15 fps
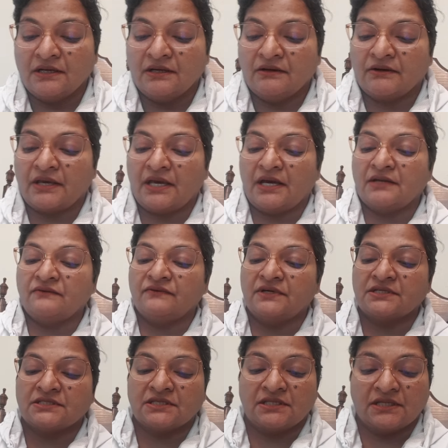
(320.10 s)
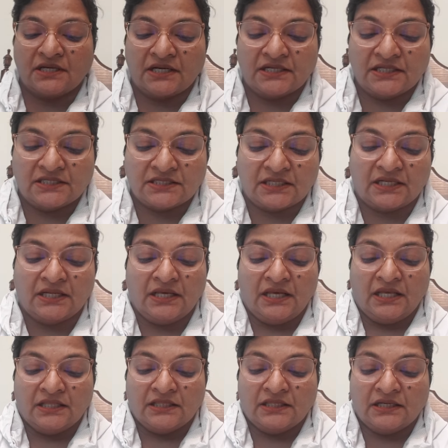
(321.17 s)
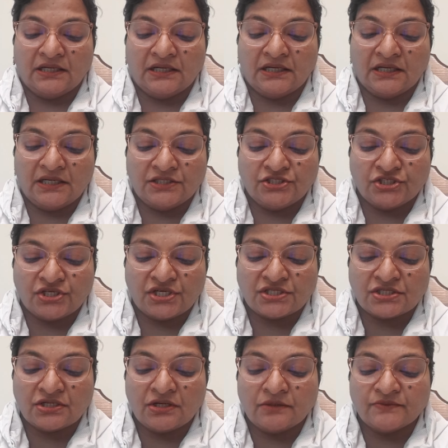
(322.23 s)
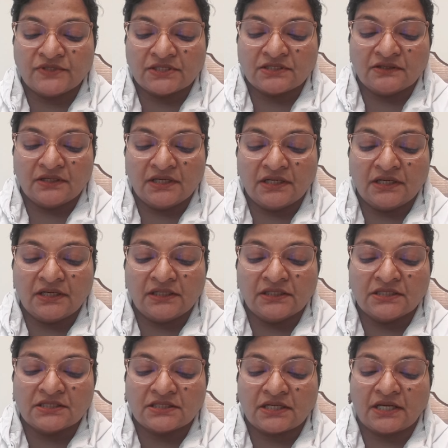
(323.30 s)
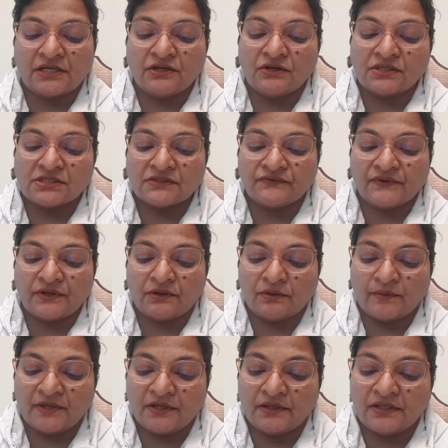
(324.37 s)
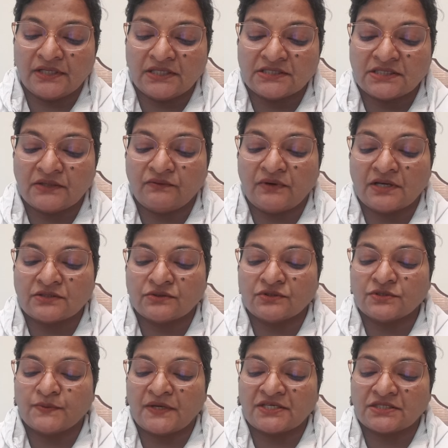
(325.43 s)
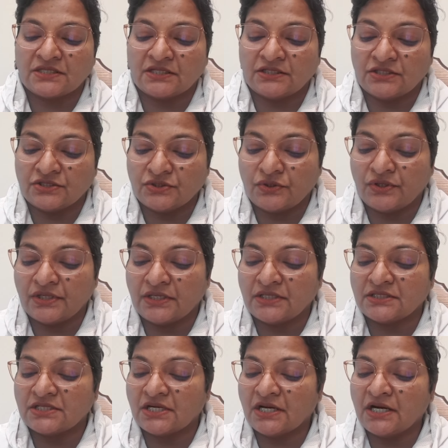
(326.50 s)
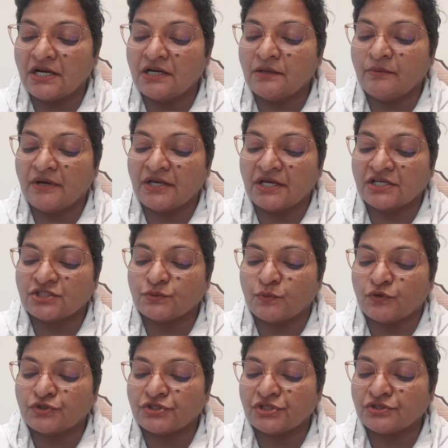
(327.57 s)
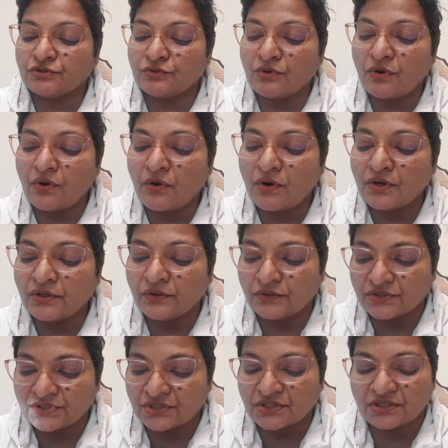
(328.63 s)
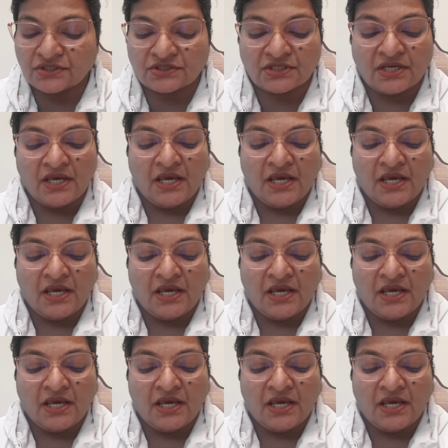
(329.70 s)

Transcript: Okay, and worsen the condition. The educational objective here is Raynaud's phenomenon is a vasospastic disorder triggered by exposure to cold or stress.